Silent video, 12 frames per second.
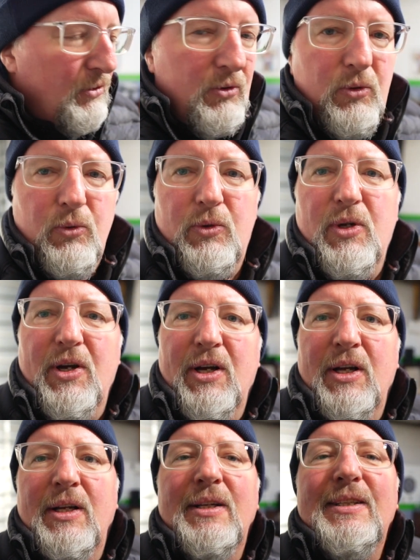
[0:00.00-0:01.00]
to the
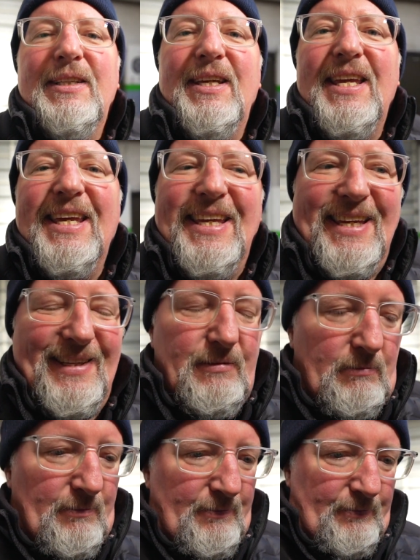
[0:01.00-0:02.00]
key.
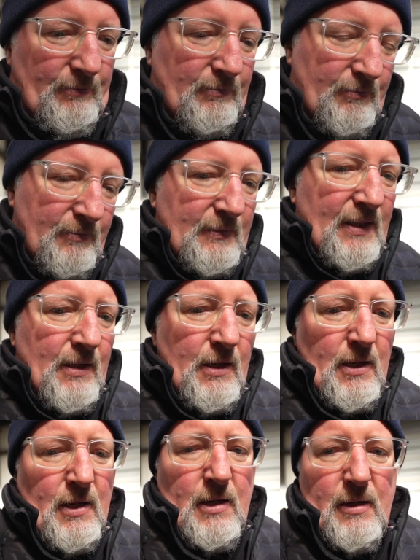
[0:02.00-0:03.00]

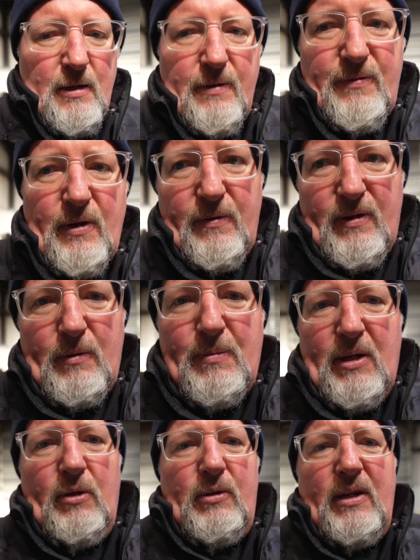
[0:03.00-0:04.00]
If you will
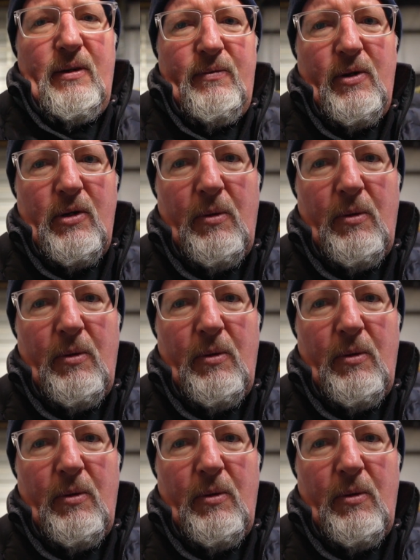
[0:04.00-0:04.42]
be looking for